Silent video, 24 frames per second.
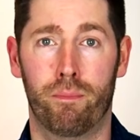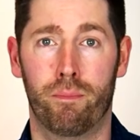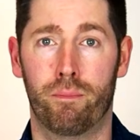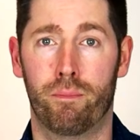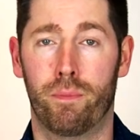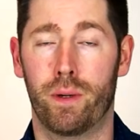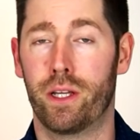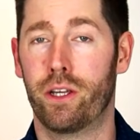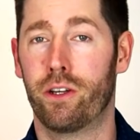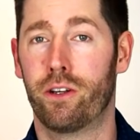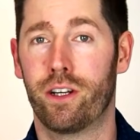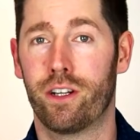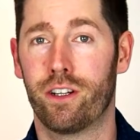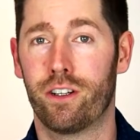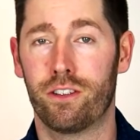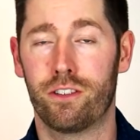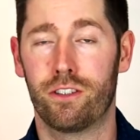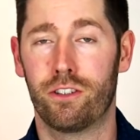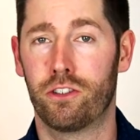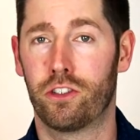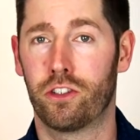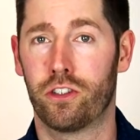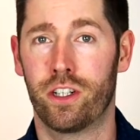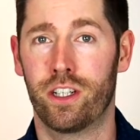But you can
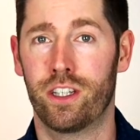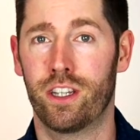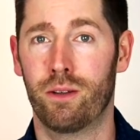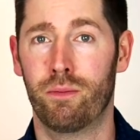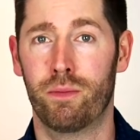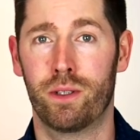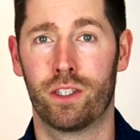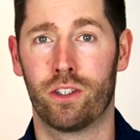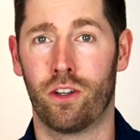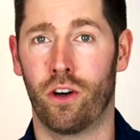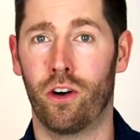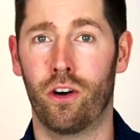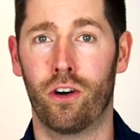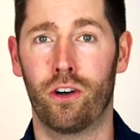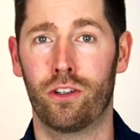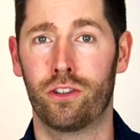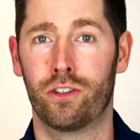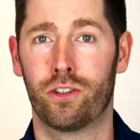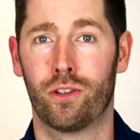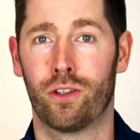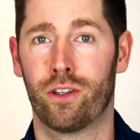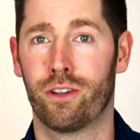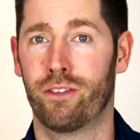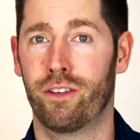also treat them as all
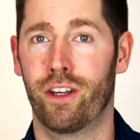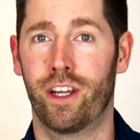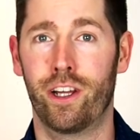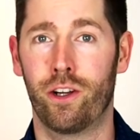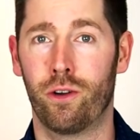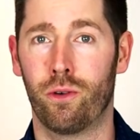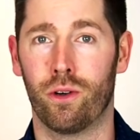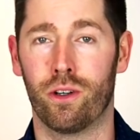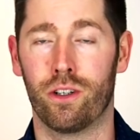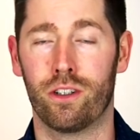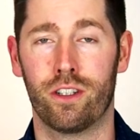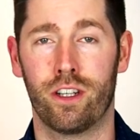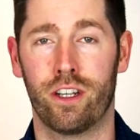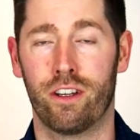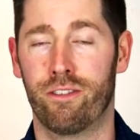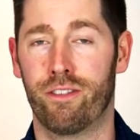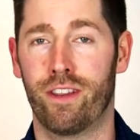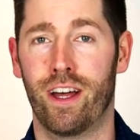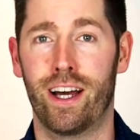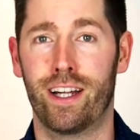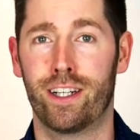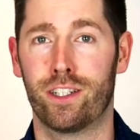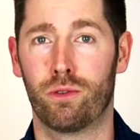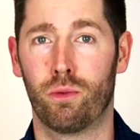sort of equal if
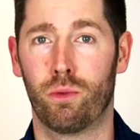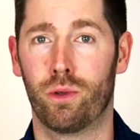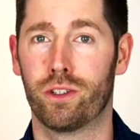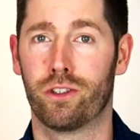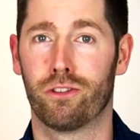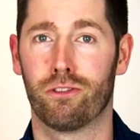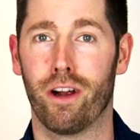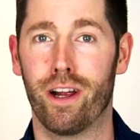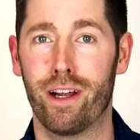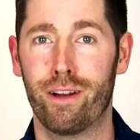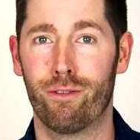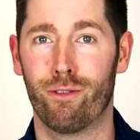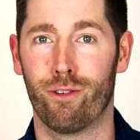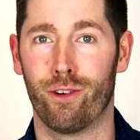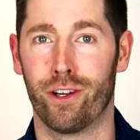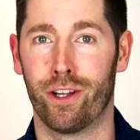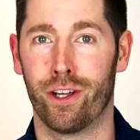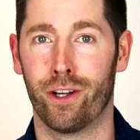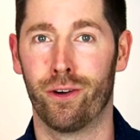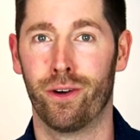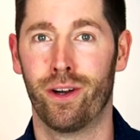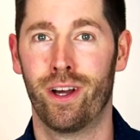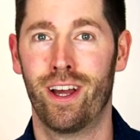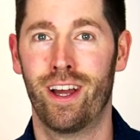that's what's right for
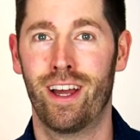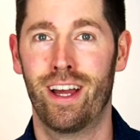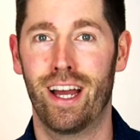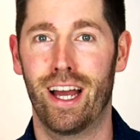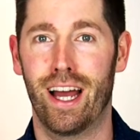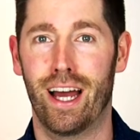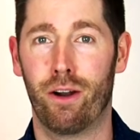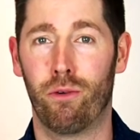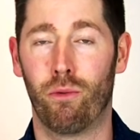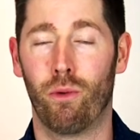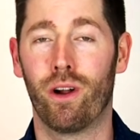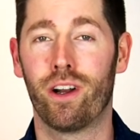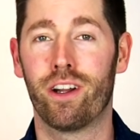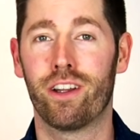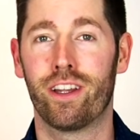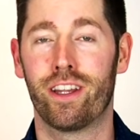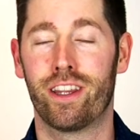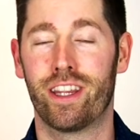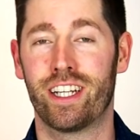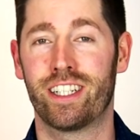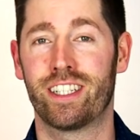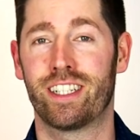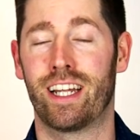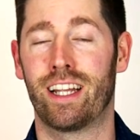you. And one of the
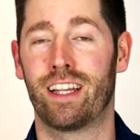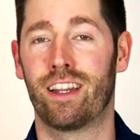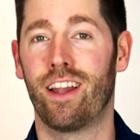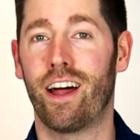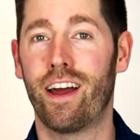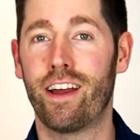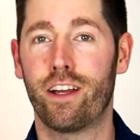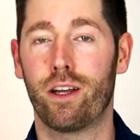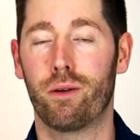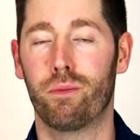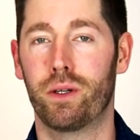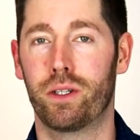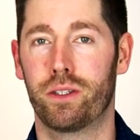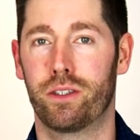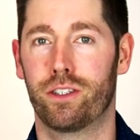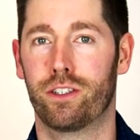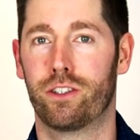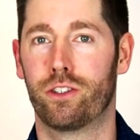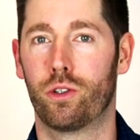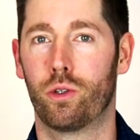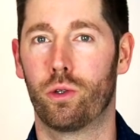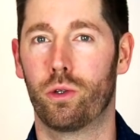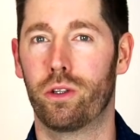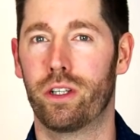things I like about this
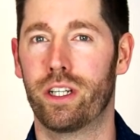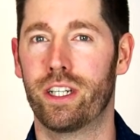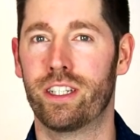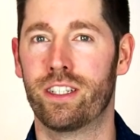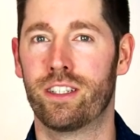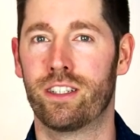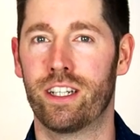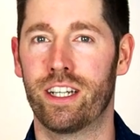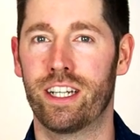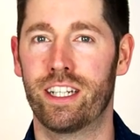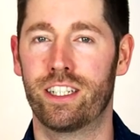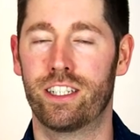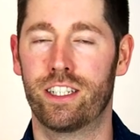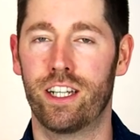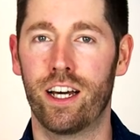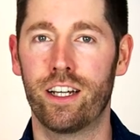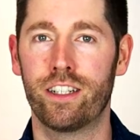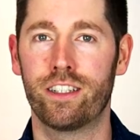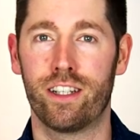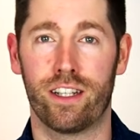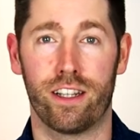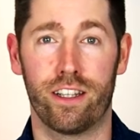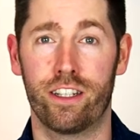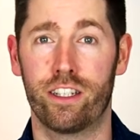tool is it
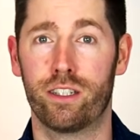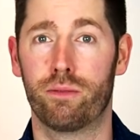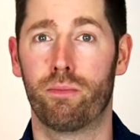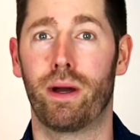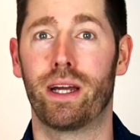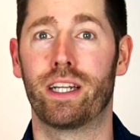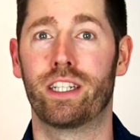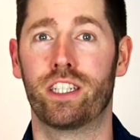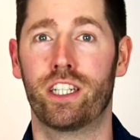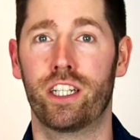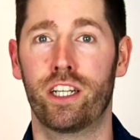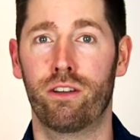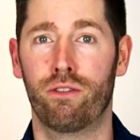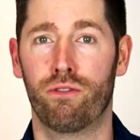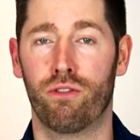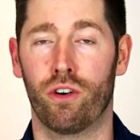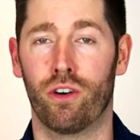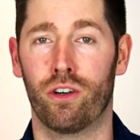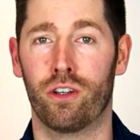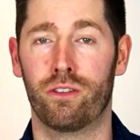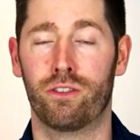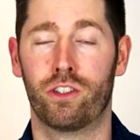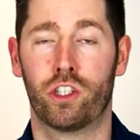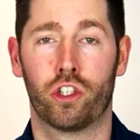does, at least by
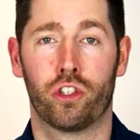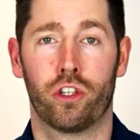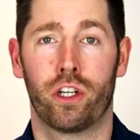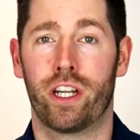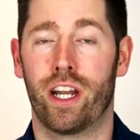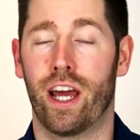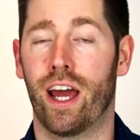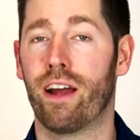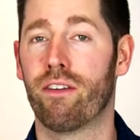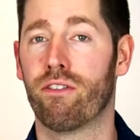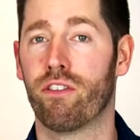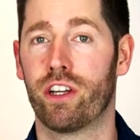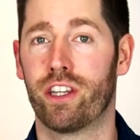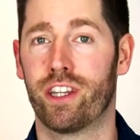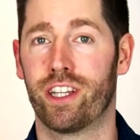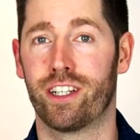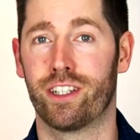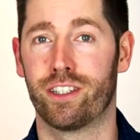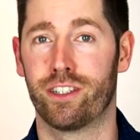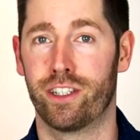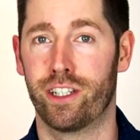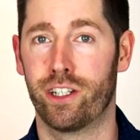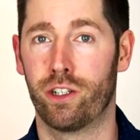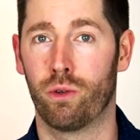default, treat everything
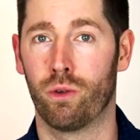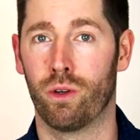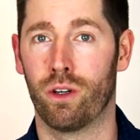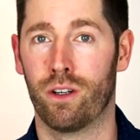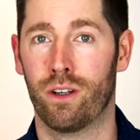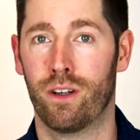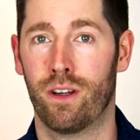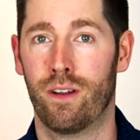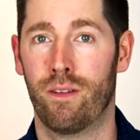as equal,